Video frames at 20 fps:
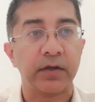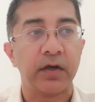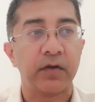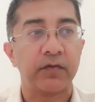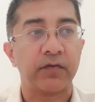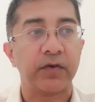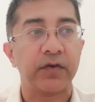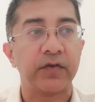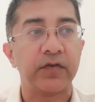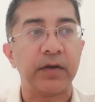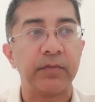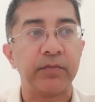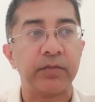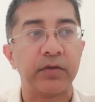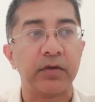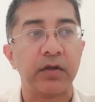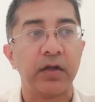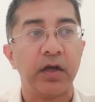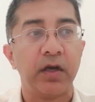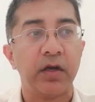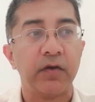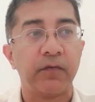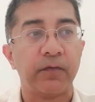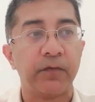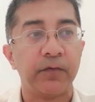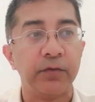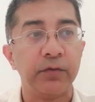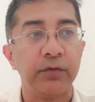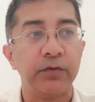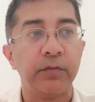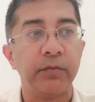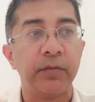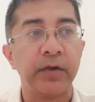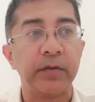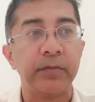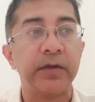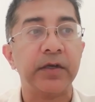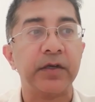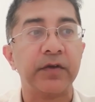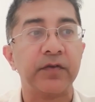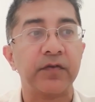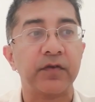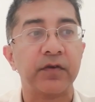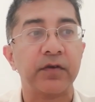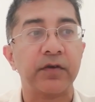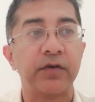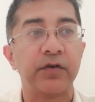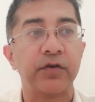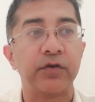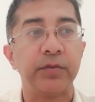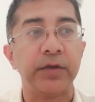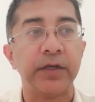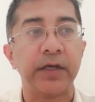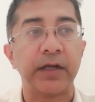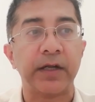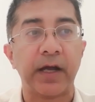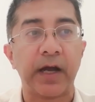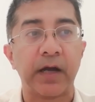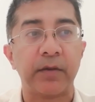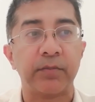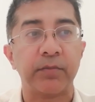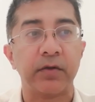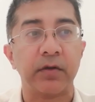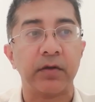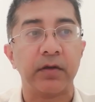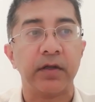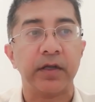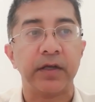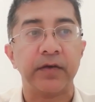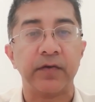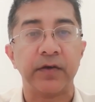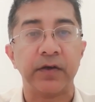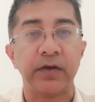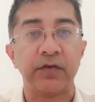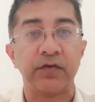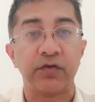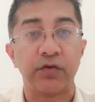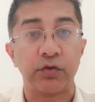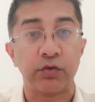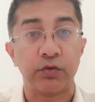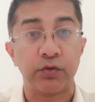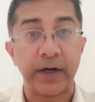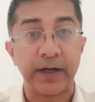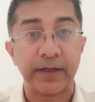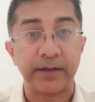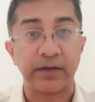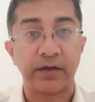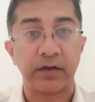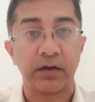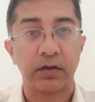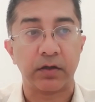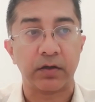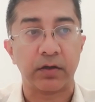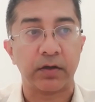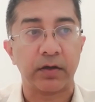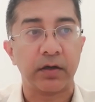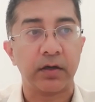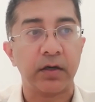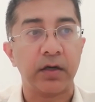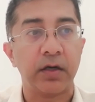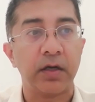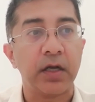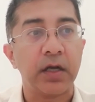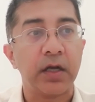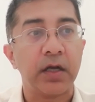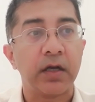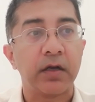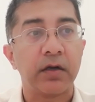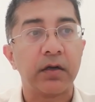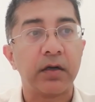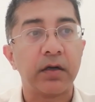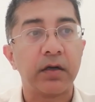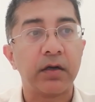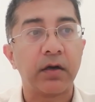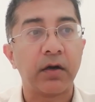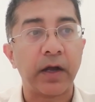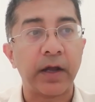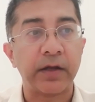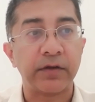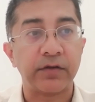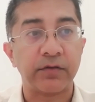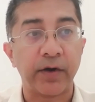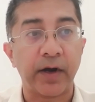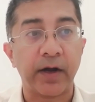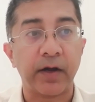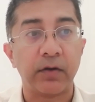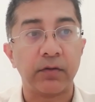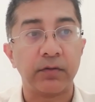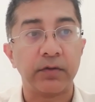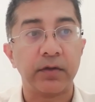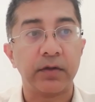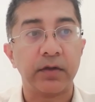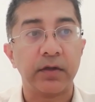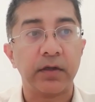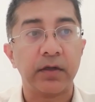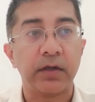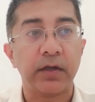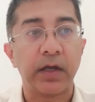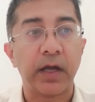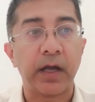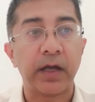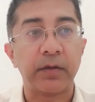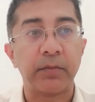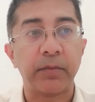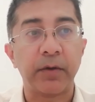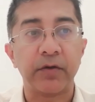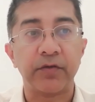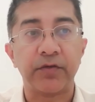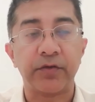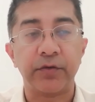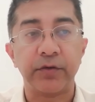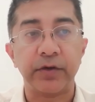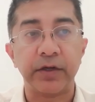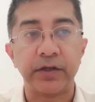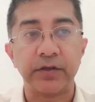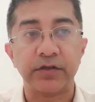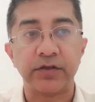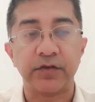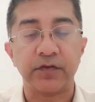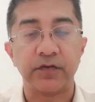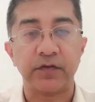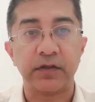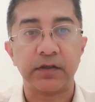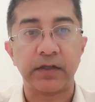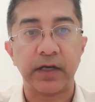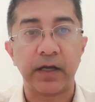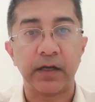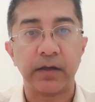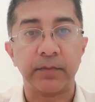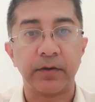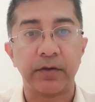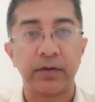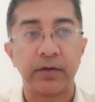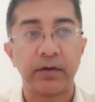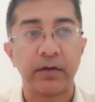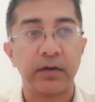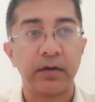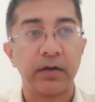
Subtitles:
For example, fruit may be considered to be an apple if it is red color and round and about 3 inches in diameter.